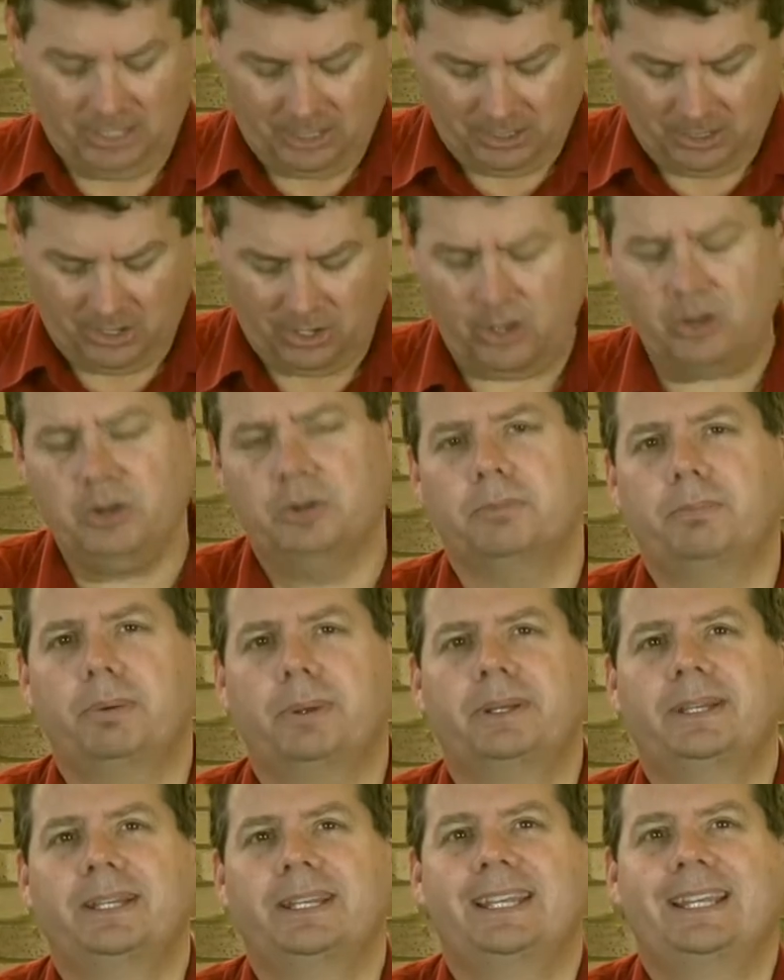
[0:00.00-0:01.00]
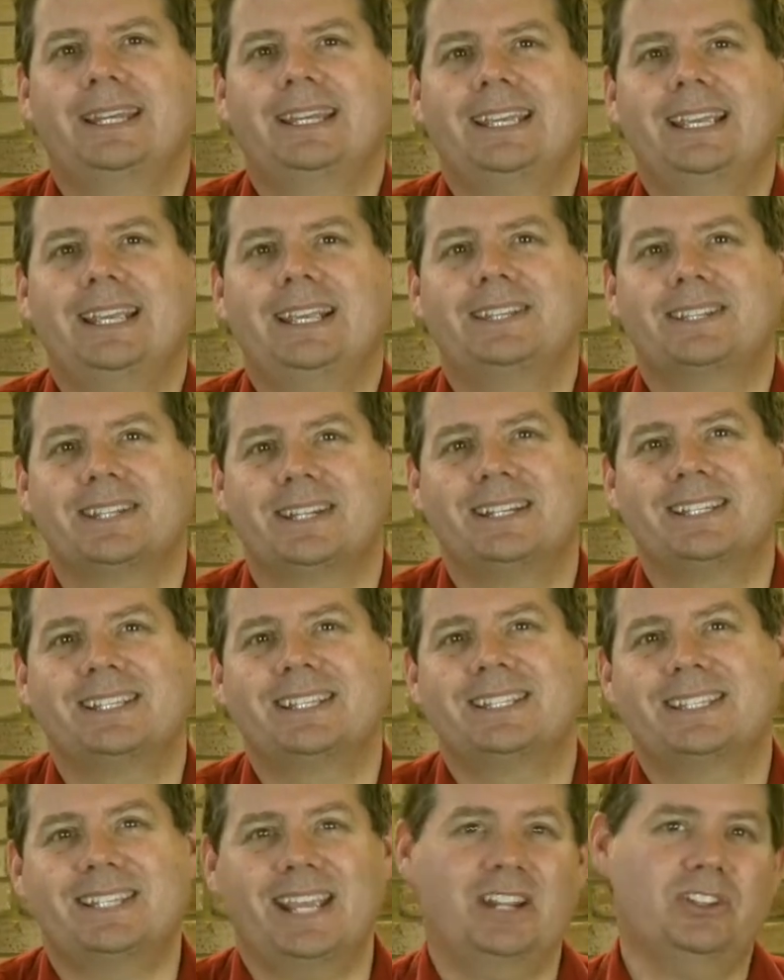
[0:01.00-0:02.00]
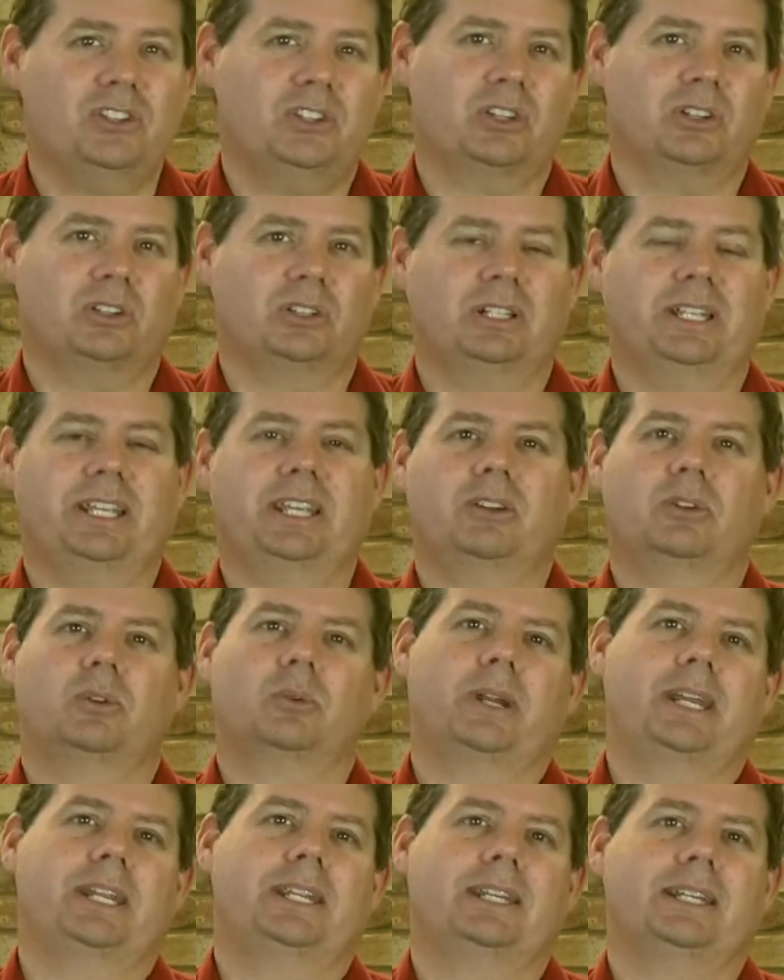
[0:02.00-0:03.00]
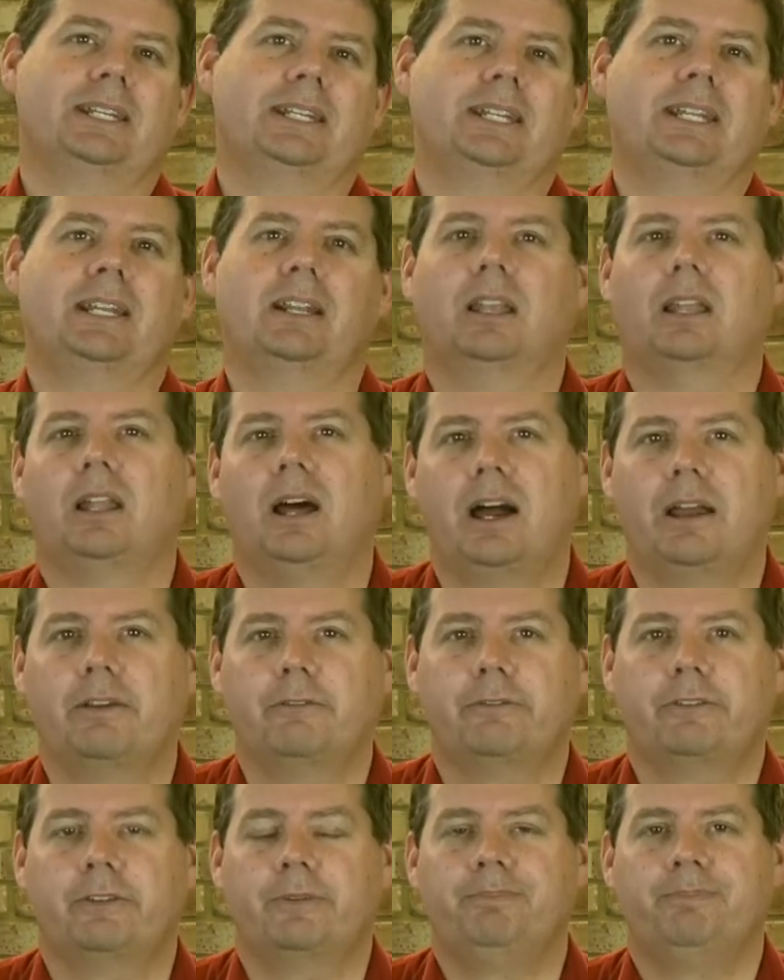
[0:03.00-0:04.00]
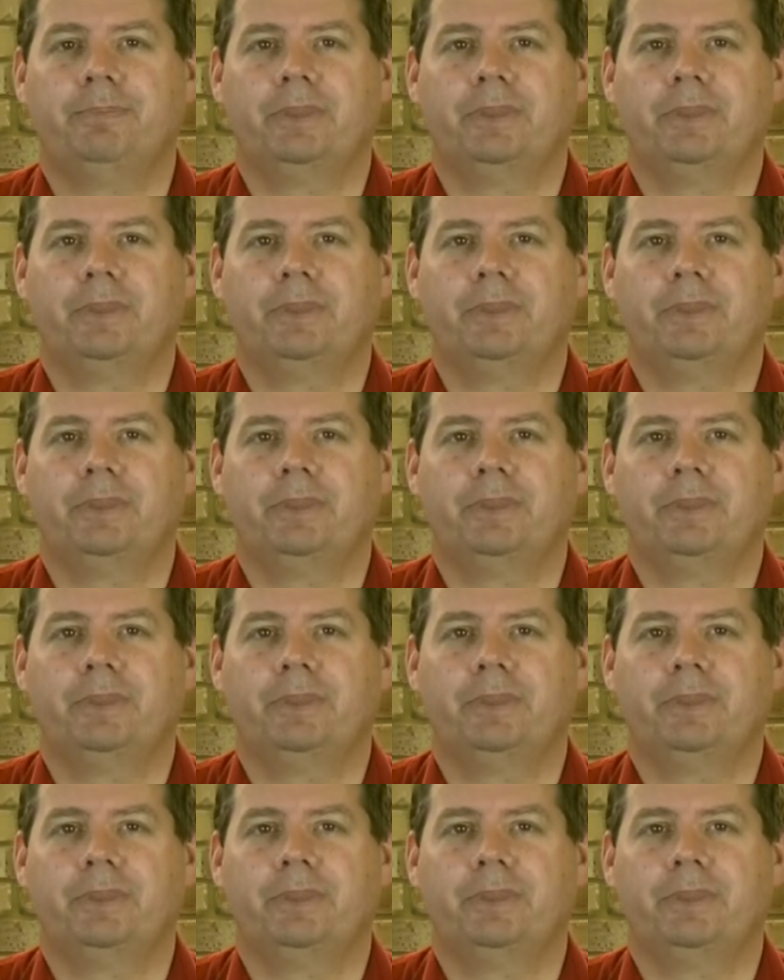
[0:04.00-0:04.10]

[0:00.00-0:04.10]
Hope is an essential ingredient in life.